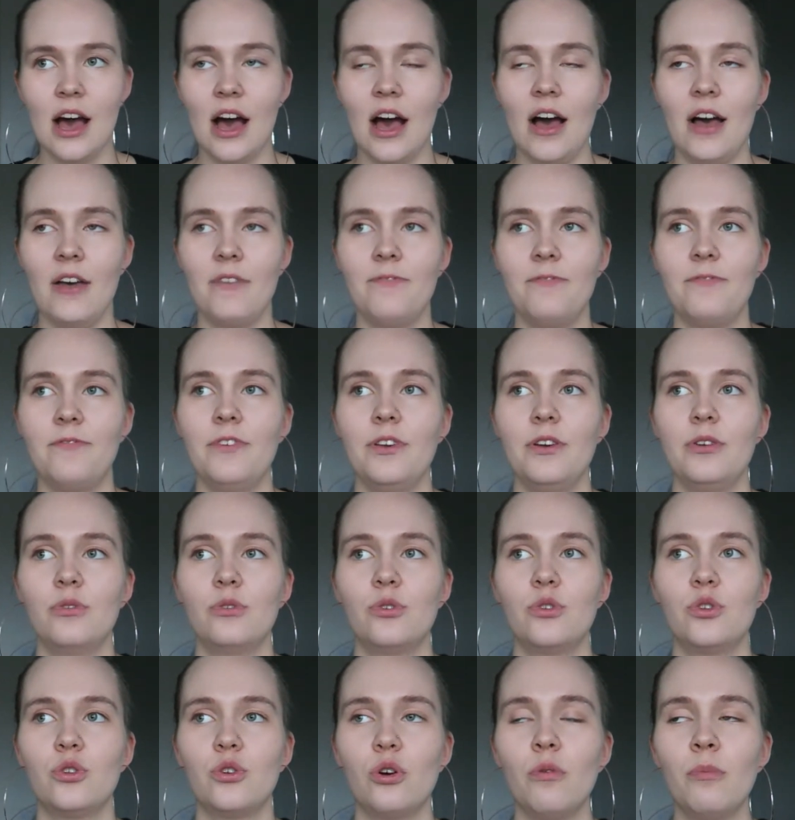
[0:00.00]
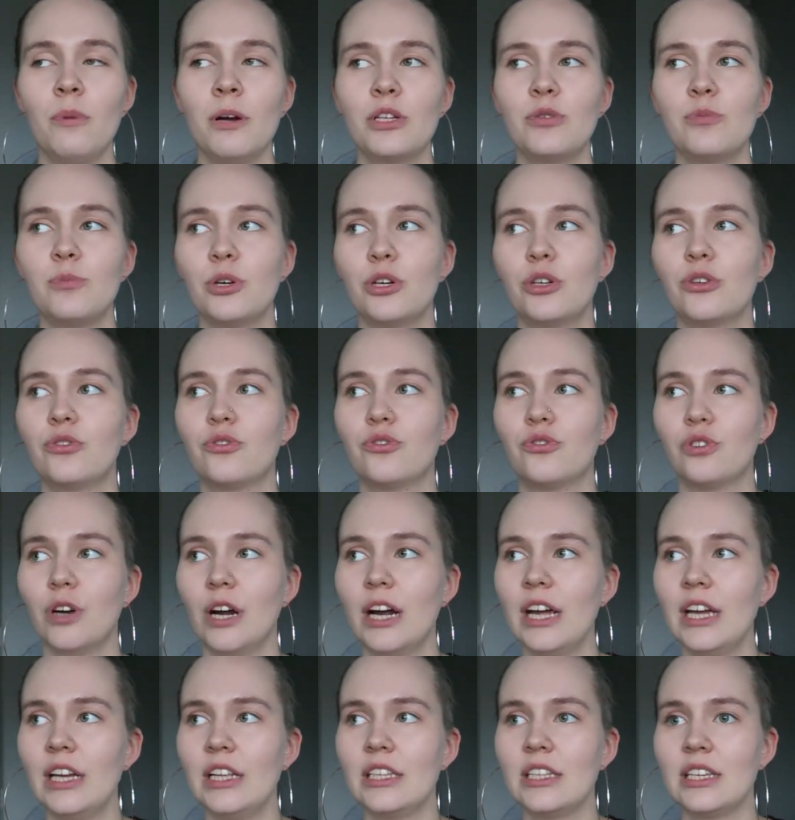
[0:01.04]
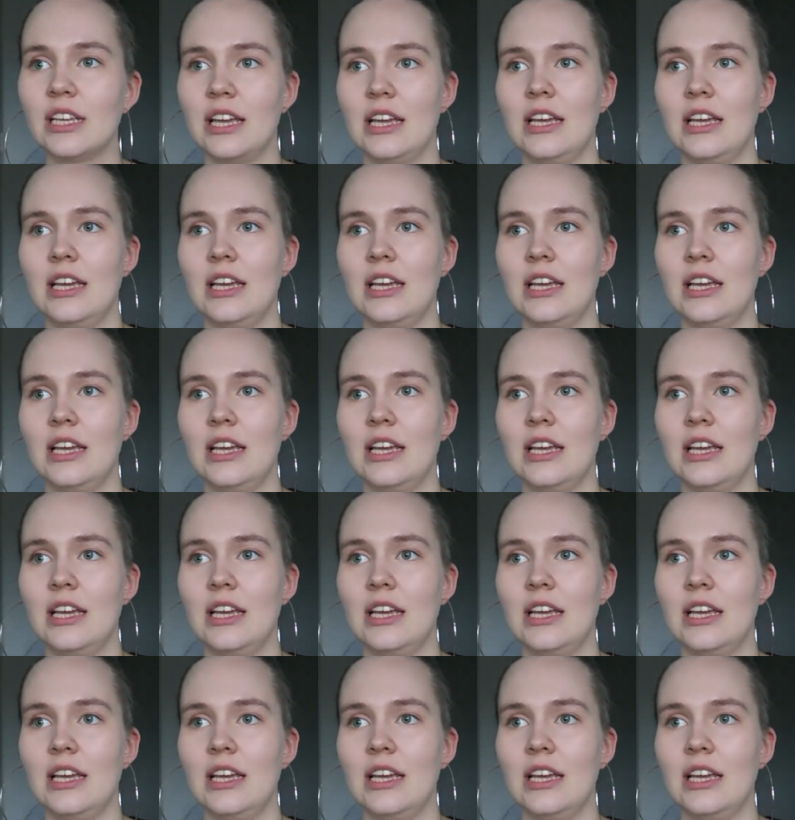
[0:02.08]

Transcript: I feel so much more great.